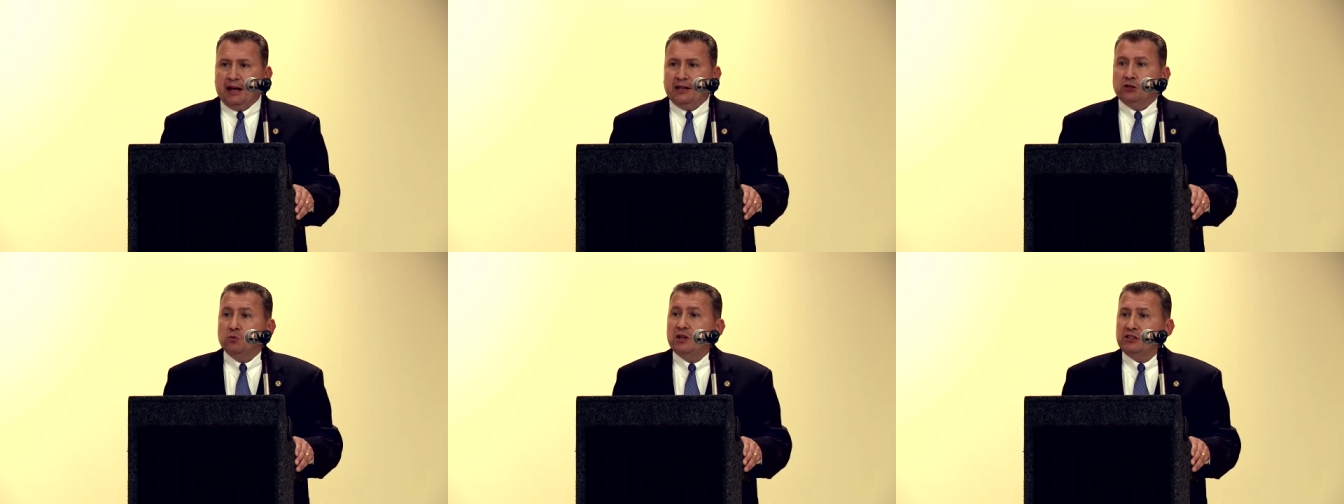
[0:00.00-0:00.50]

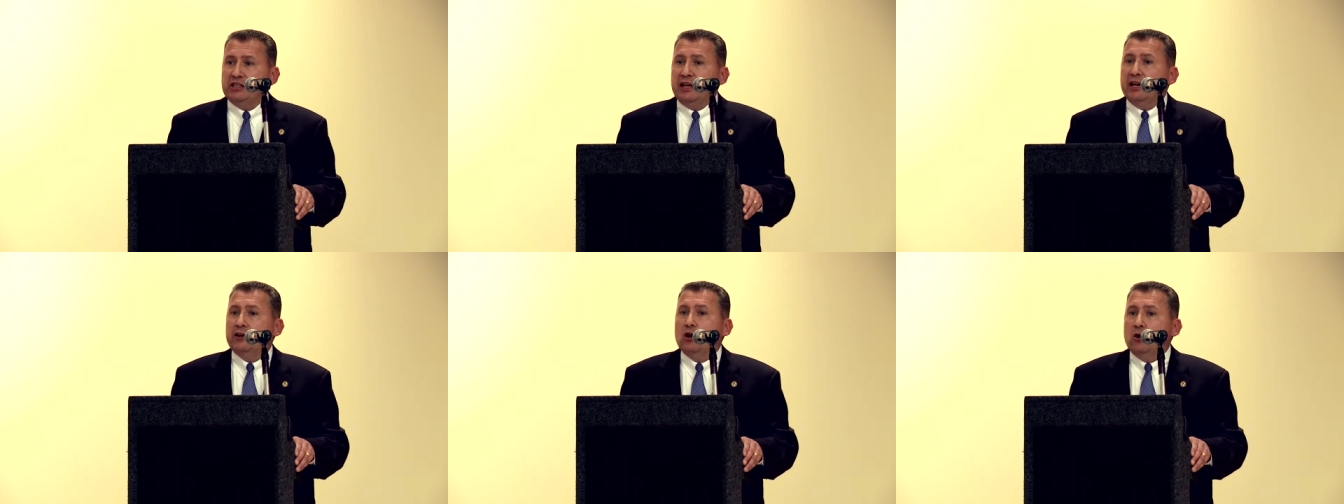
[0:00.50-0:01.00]
and to once
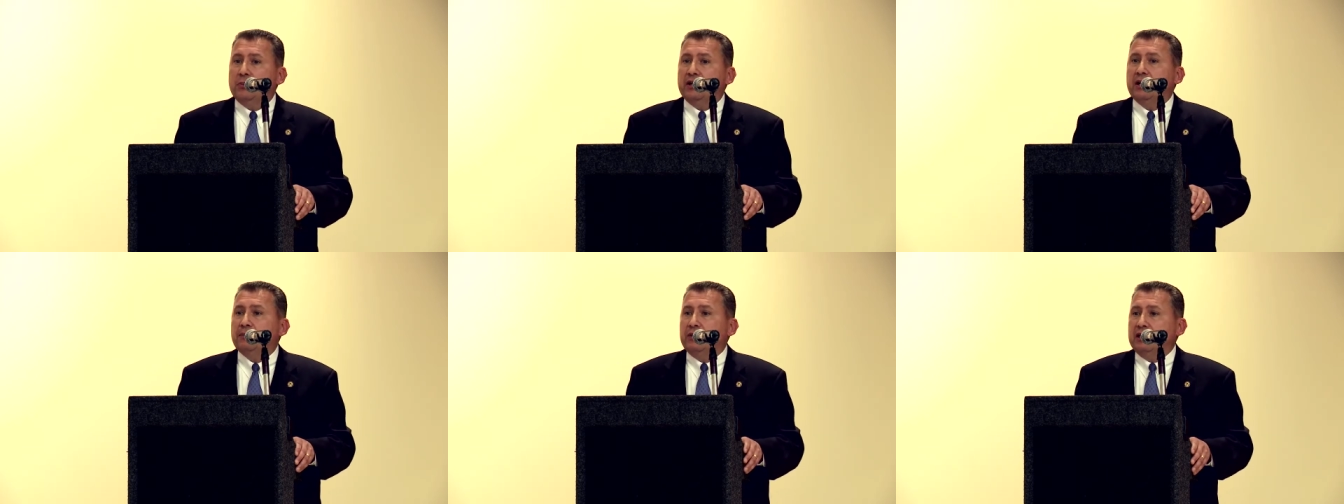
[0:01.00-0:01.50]
again
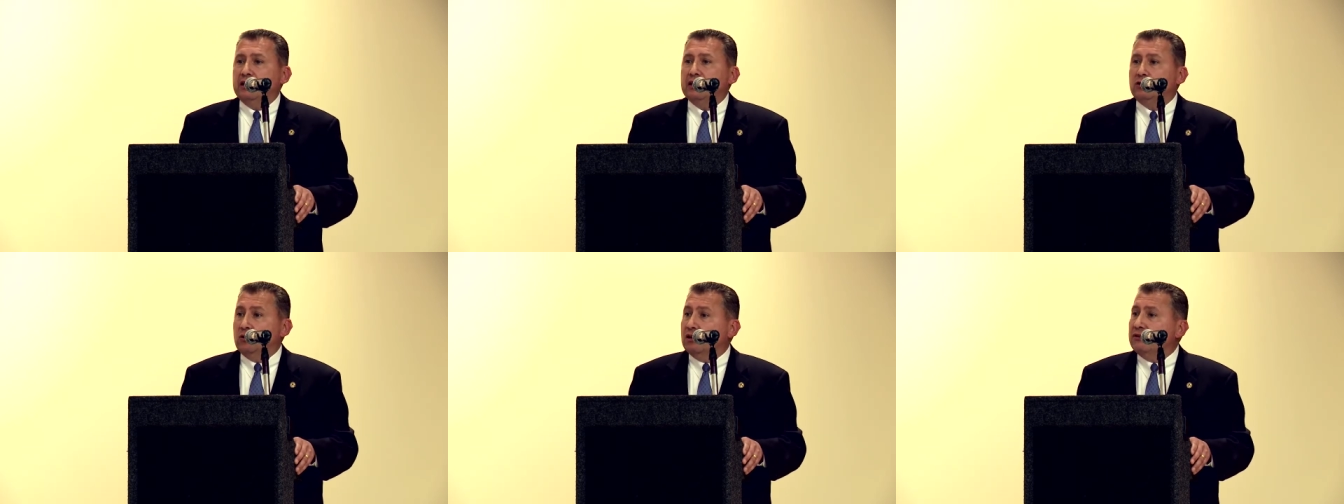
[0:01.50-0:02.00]
open up the
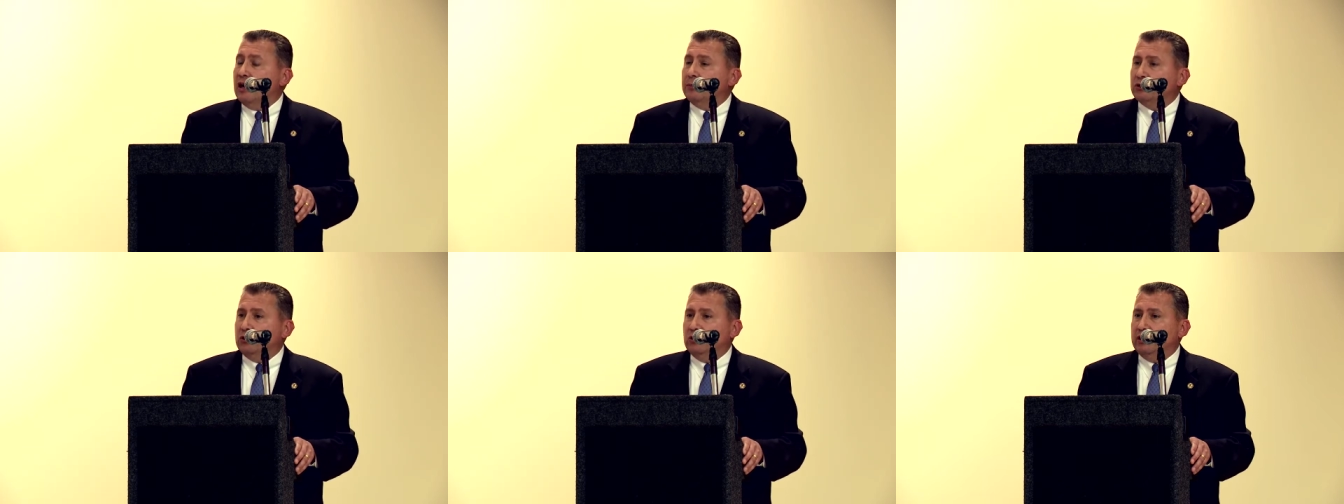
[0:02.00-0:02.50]
door of
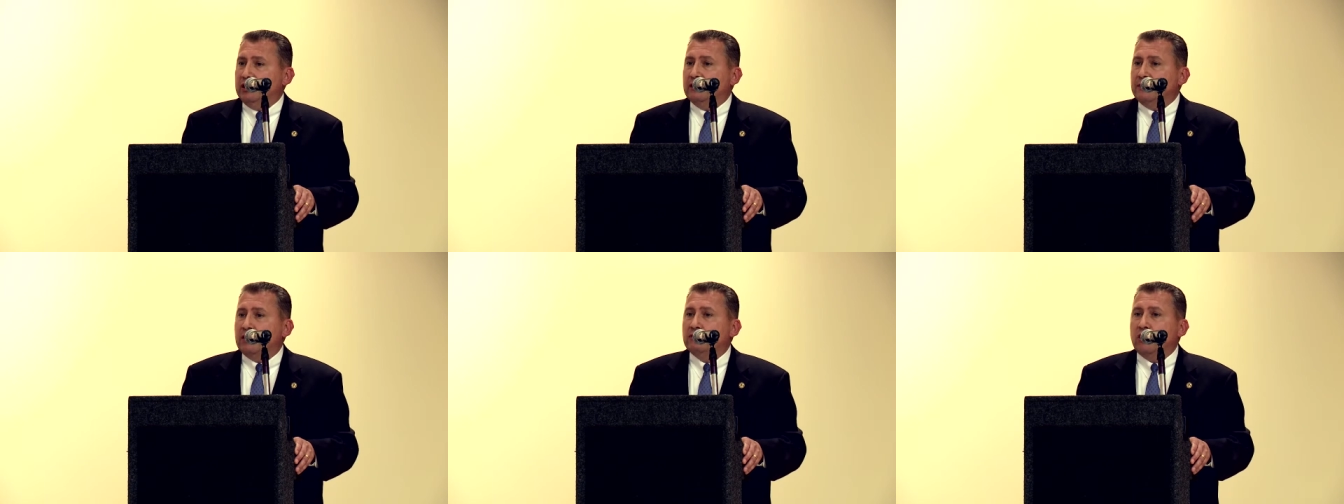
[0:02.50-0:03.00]
opportunity
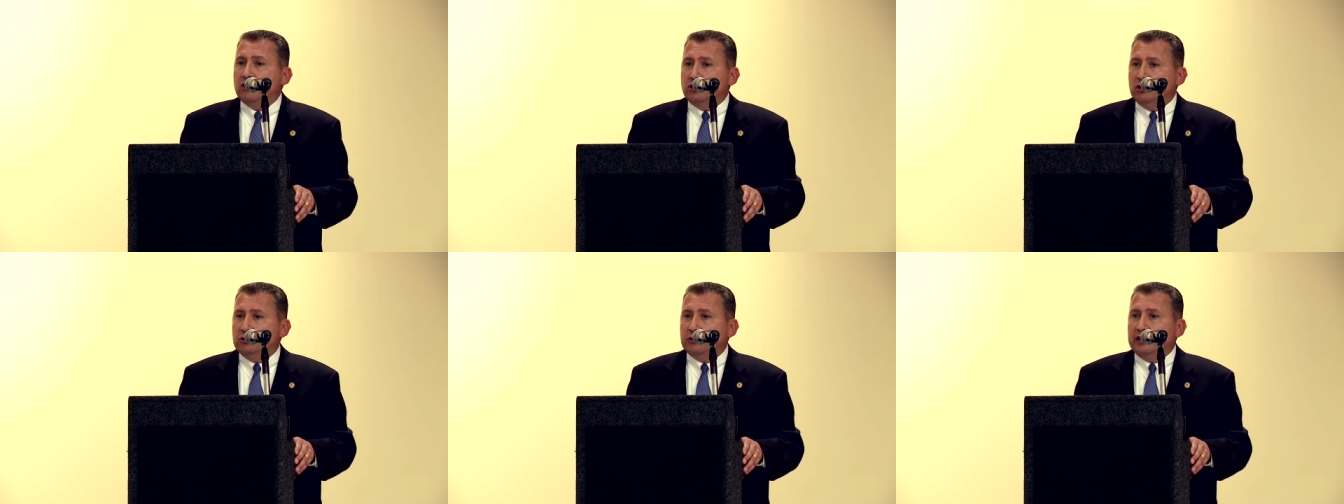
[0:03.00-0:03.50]
for our
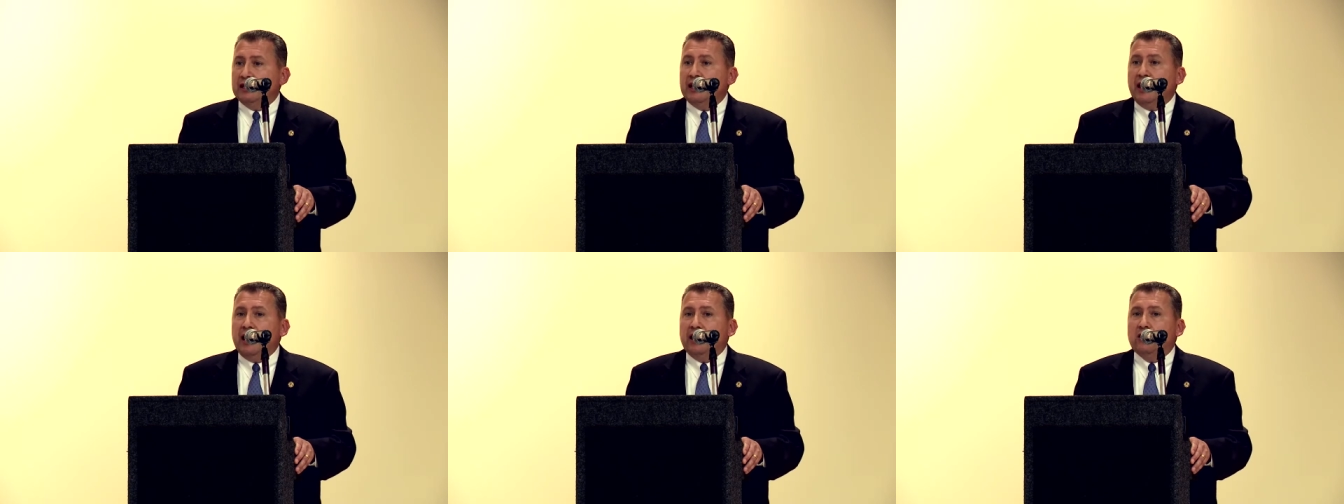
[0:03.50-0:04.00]
children
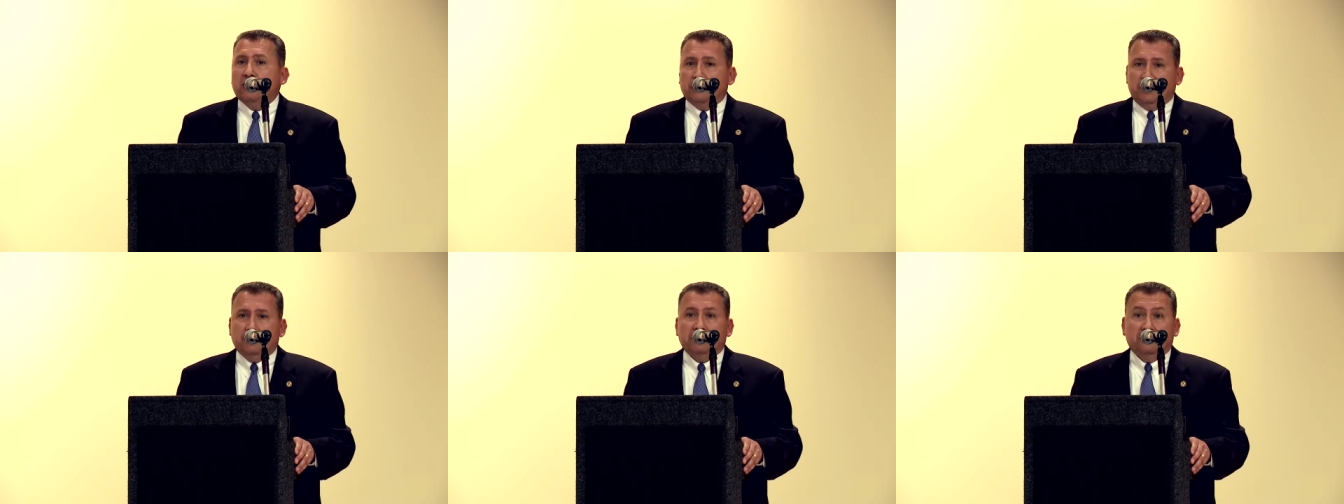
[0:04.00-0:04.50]
and all
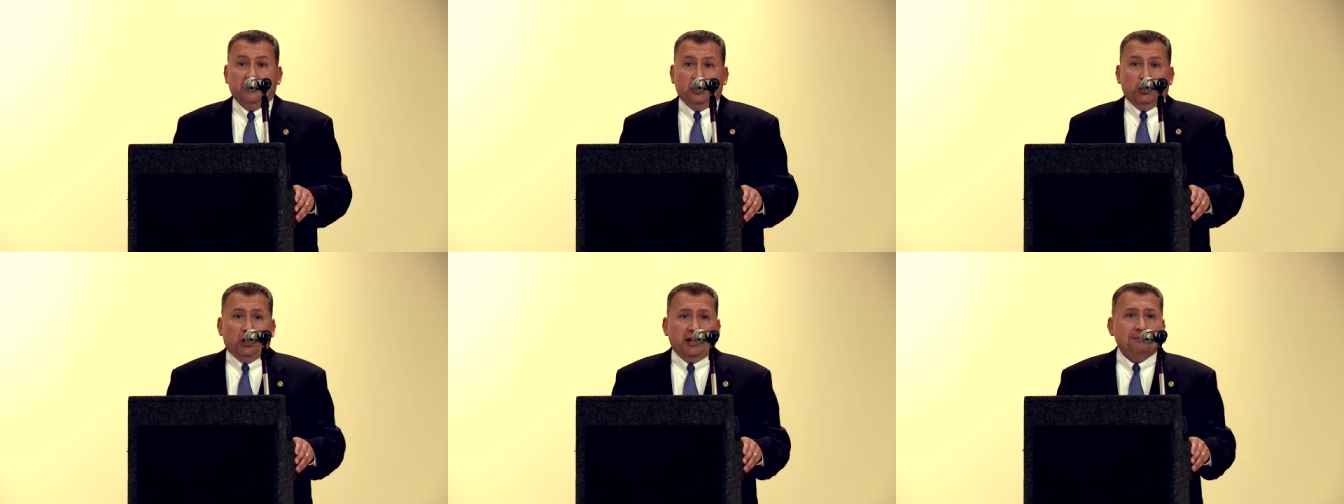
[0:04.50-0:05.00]
the people of
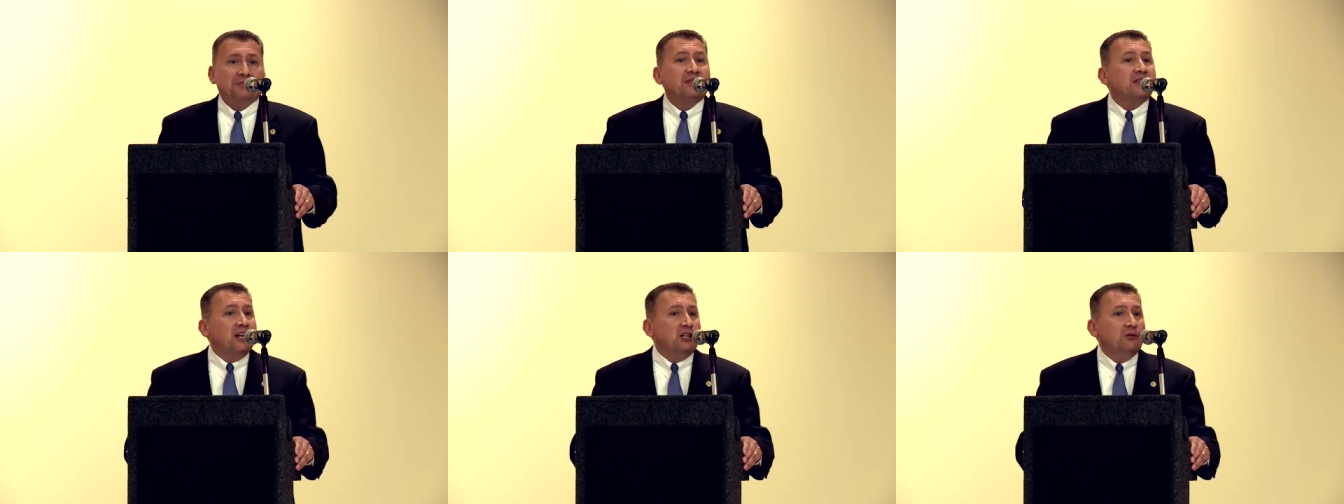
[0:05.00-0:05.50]
Illinois.
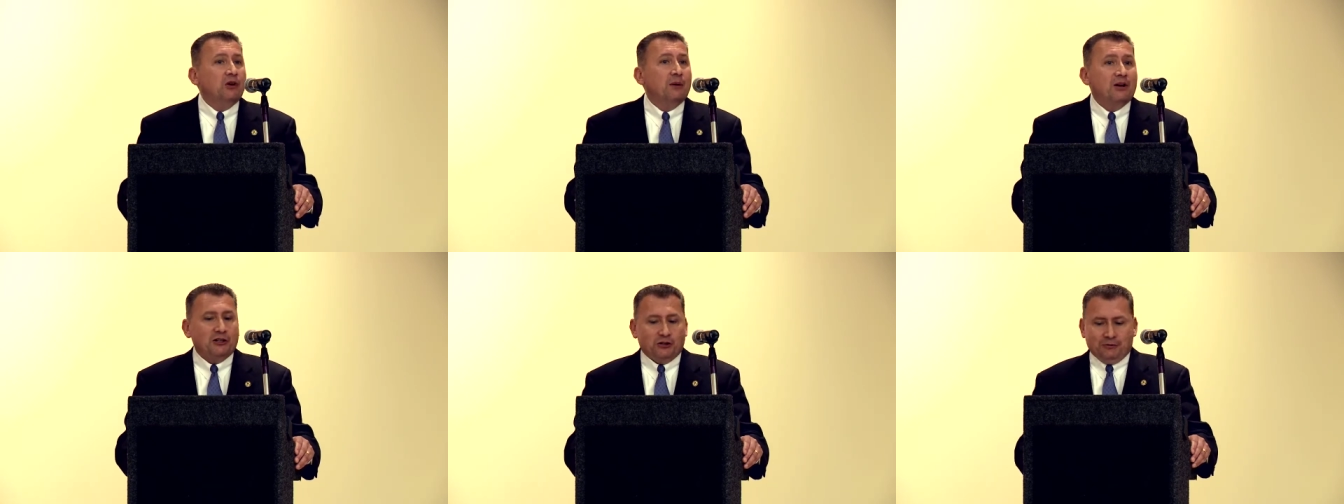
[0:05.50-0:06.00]
Thank you
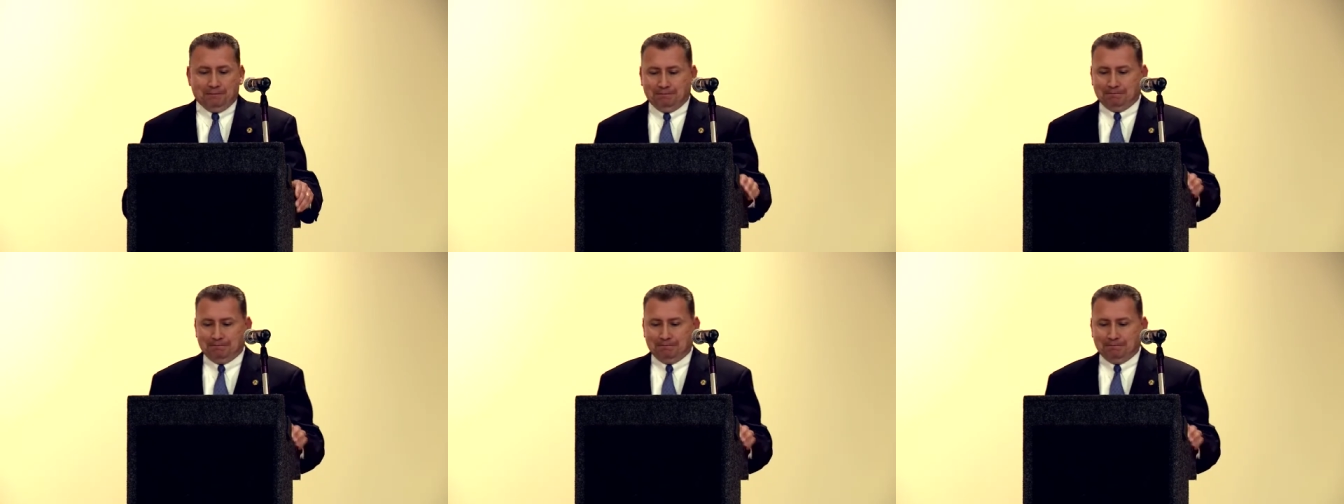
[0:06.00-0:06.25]
very much.